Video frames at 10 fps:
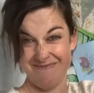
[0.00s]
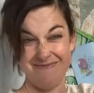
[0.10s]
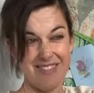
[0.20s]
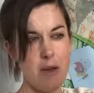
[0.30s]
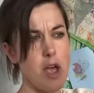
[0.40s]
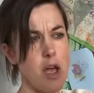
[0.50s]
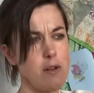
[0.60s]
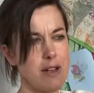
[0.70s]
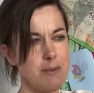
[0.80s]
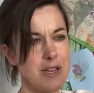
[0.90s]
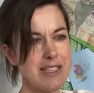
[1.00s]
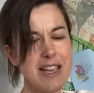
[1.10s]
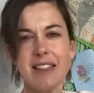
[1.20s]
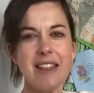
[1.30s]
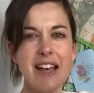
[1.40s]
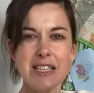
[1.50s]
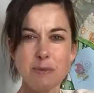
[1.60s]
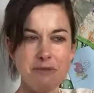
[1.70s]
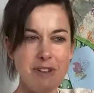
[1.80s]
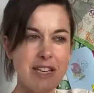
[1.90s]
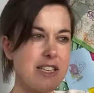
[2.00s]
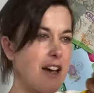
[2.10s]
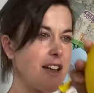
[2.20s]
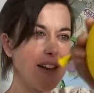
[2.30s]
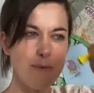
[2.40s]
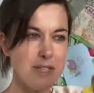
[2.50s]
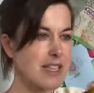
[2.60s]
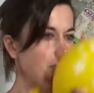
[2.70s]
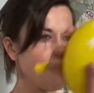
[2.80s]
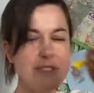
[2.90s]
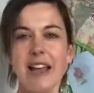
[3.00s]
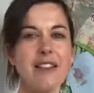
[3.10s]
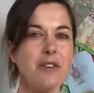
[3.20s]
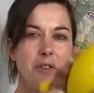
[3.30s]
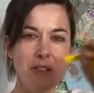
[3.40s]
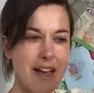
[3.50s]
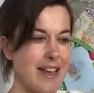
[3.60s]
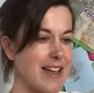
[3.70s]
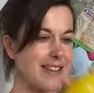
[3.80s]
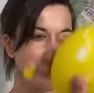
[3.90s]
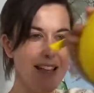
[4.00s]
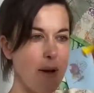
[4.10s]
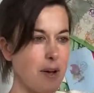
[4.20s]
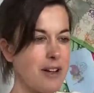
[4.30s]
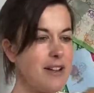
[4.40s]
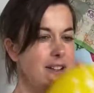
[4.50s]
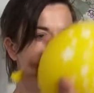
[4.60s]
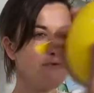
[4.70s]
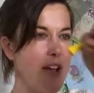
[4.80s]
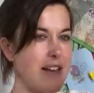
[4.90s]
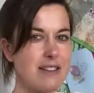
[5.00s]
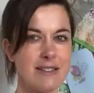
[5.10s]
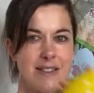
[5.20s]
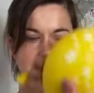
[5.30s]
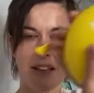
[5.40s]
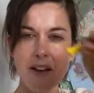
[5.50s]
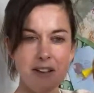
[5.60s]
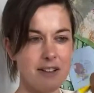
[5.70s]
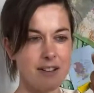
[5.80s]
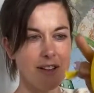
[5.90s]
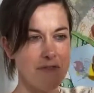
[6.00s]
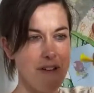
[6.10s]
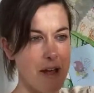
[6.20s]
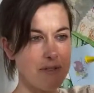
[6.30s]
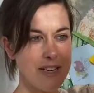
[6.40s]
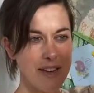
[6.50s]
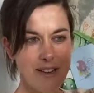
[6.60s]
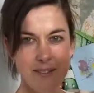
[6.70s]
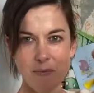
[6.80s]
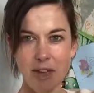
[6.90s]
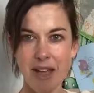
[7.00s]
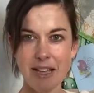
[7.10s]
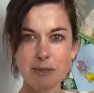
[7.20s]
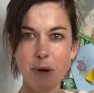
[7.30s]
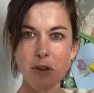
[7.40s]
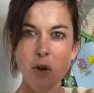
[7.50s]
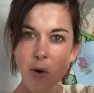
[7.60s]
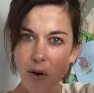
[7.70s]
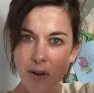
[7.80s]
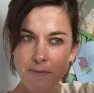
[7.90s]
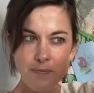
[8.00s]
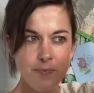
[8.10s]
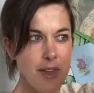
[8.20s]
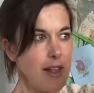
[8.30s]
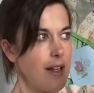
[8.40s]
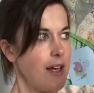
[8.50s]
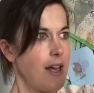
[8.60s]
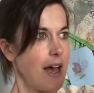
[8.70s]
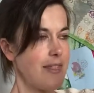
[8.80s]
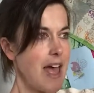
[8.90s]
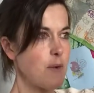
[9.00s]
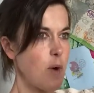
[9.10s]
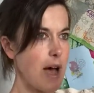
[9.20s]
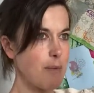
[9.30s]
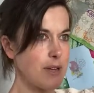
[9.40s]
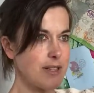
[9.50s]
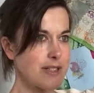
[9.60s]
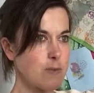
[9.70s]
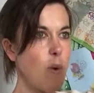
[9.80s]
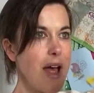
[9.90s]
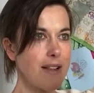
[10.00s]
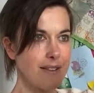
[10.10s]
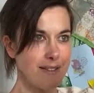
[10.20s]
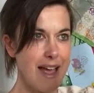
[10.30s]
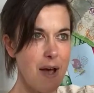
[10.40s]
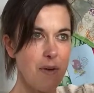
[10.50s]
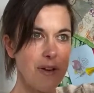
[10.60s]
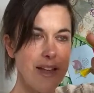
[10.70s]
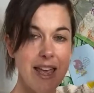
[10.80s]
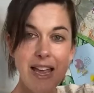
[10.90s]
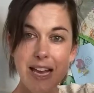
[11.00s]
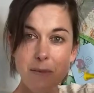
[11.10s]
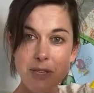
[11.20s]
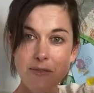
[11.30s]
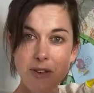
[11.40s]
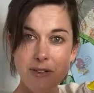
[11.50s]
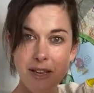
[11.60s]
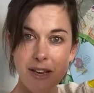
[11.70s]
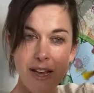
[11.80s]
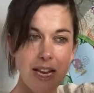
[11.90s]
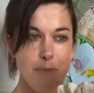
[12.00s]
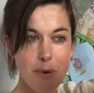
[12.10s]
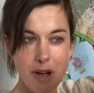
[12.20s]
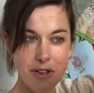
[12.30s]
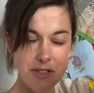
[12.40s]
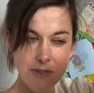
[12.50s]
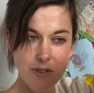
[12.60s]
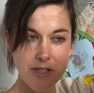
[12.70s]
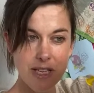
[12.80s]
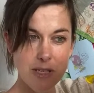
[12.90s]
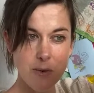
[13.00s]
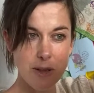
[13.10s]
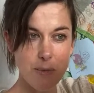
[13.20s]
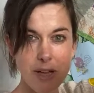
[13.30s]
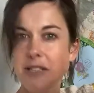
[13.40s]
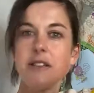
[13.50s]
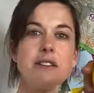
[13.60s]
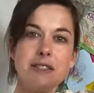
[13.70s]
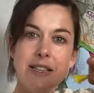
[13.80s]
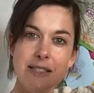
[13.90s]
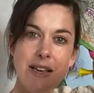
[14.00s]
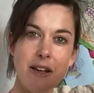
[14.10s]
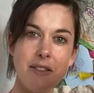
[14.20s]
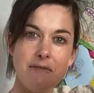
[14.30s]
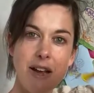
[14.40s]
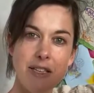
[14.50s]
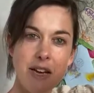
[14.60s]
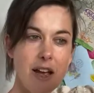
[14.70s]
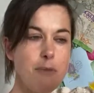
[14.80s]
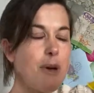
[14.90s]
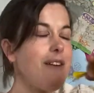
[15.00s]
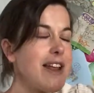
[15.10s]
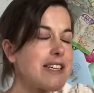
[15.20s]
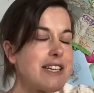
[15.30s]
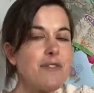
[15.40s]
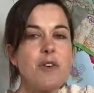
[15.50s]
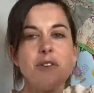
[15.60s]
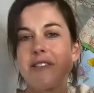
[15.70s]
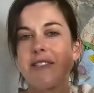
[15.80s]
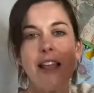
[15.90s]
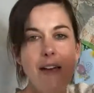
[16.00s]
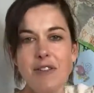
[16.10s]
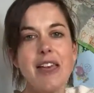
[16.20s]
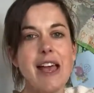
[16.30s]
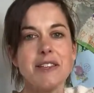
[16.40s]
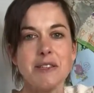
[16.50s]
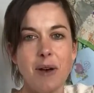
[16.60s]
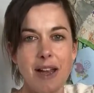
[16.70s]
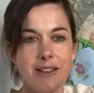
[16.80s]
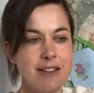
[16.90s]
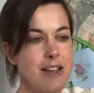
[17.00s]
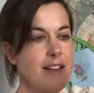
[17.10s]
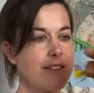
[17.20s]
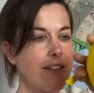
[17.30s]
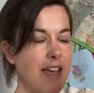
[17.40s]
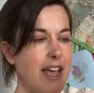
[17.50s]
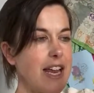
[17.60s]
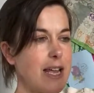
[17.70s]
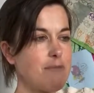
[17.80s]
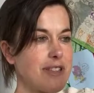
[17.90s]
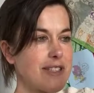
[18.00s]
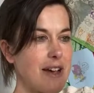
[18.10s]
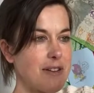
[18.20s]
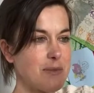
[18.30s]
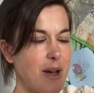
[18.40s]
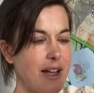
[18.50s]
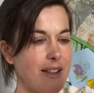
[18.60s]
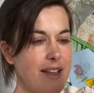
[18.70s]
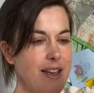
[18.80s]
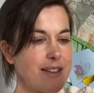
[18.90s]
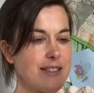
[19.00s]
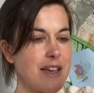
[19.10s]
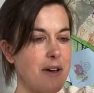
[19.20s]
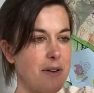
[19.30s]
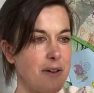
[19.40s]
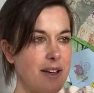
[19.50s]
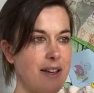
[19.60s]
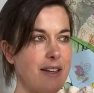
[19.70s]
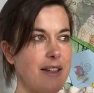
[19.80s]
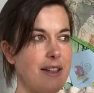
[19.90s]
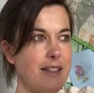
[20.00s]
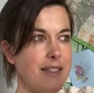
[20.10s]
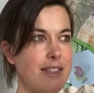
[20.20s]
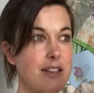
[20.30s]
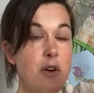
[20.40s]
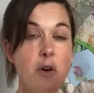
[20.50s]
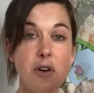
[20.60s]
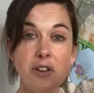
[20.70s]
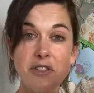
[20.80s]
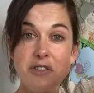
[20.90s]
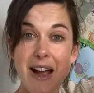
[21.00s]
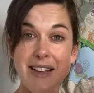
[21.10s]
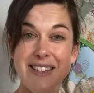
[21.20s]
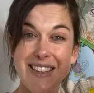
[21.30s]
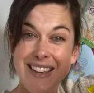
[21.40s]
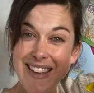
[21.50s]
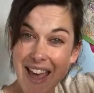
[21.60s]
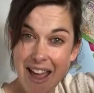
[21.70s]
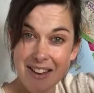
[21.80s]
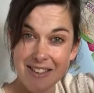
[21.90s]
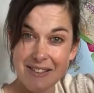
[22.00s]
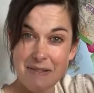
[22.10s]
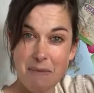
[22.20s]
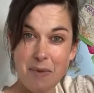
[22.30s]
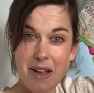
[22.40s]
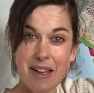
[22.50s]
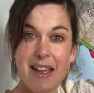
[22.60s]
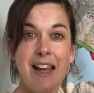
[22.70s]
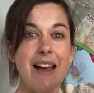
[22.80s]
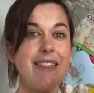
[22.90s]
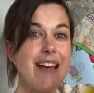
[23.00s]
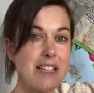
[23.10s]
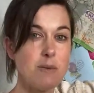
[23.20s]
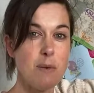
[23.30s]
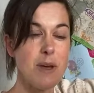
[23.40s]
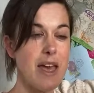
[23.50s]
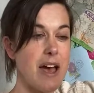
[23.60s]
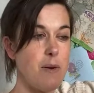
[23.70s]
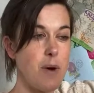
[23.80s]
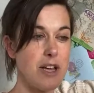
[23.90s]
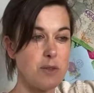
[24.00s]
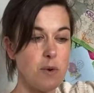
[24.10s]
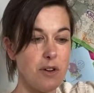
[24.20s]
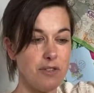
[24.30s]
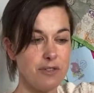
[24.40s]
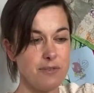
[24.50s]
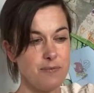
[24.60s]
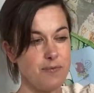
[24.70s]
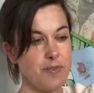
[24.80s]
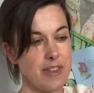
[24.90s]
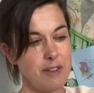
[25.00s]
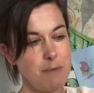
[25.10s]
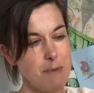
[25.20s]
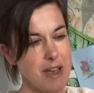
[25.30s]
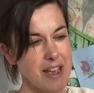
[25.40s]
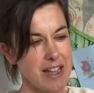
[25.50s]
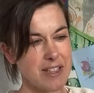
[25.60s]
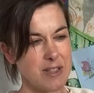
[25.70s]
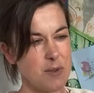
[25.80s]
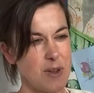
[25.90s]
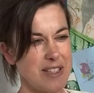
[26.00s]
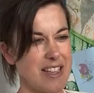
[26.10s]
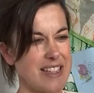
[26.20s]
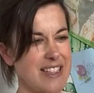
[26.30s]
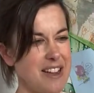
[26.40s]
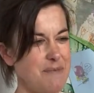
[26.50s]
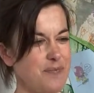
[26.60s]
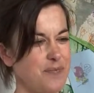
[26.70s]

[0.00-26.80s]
There we go. I'm going to say that that's my red giant. I'm just going to pretend that all that gas is now a red circle around it, and that's my core. And then what happens? Well, now helium is fusing. Helium particles are fusing into other particles inside the red giant, but eventually, of course, everything has to end. So the helium out as well. So the core contracts again, do you remember? And that's when we get our white dwarf. Maybe I can squeeze it this time.